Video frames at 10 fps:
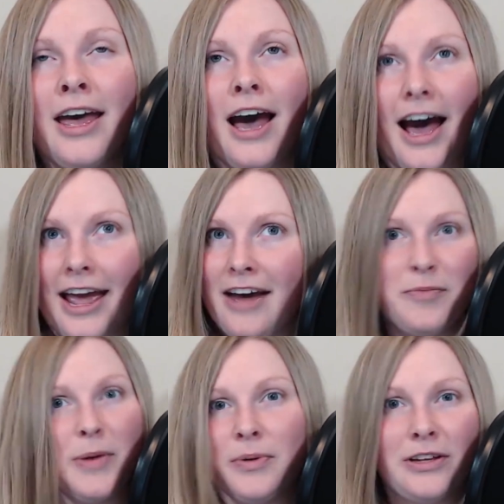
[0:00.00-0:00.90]
I have
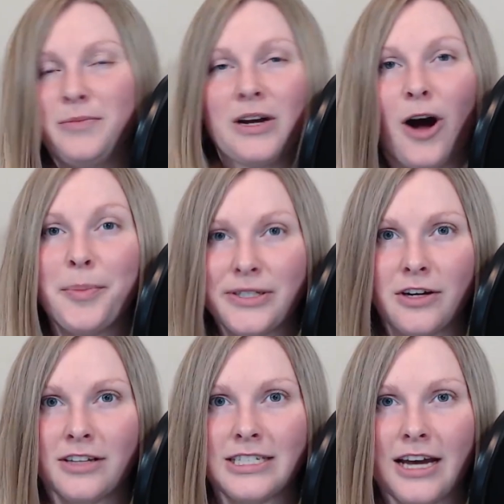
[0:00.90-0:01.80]
people leave me comments
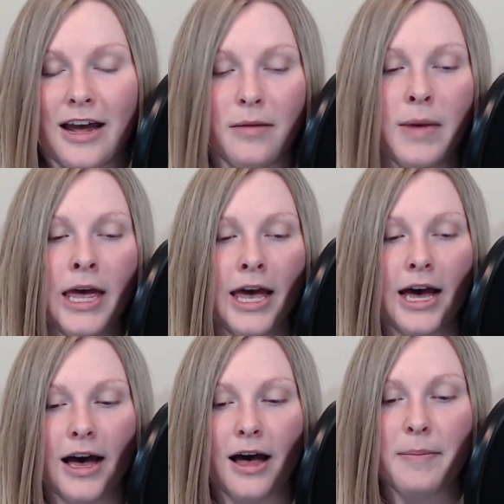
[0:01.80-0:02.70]
all the time
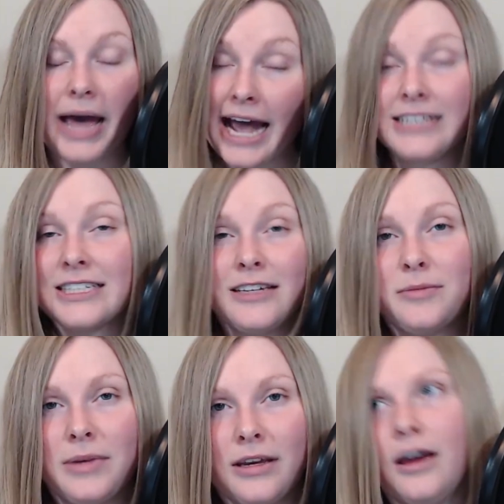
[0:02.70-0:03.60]

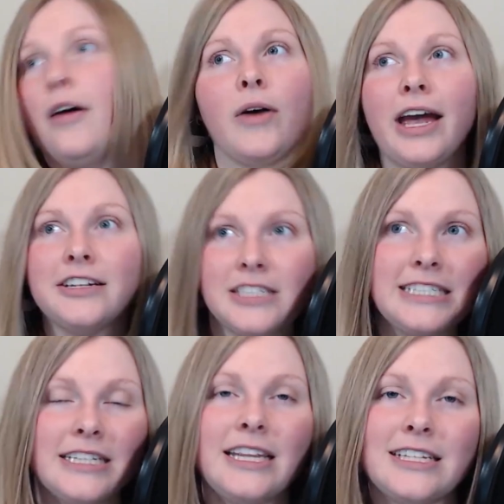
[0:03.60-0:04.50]
asking me, oh, hey, she
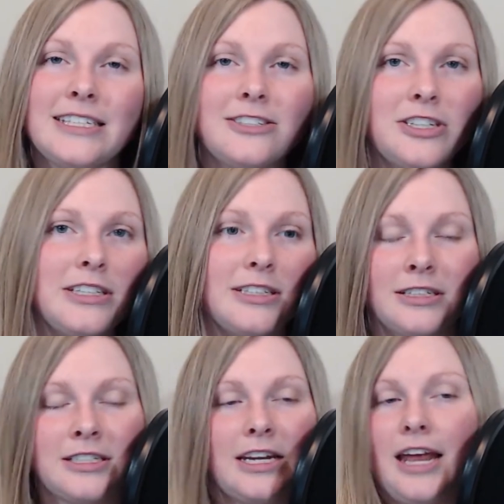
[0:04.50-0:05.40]
did this, is she
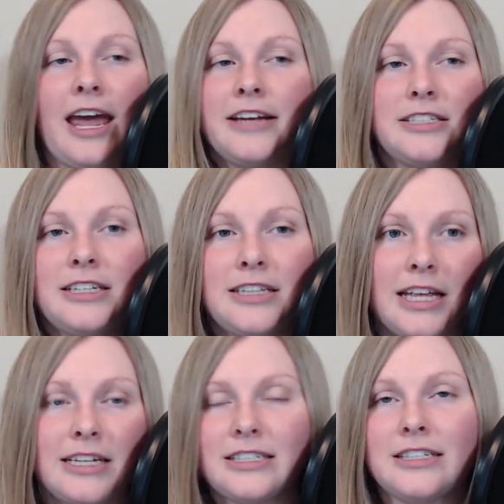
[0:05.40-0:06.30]
interested? Hey, she did
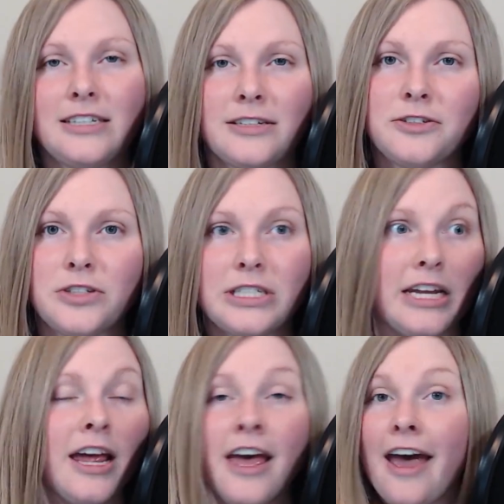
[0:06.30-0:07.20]
this, is this
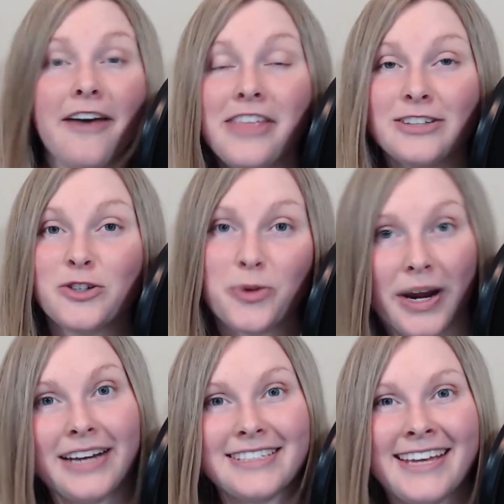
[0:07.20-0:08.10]
interested? And that's
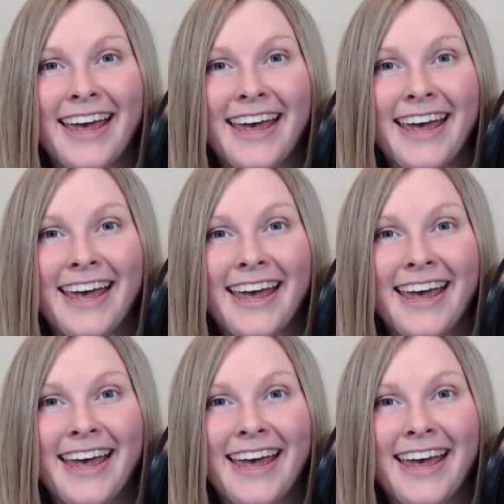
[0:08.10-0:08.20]
great.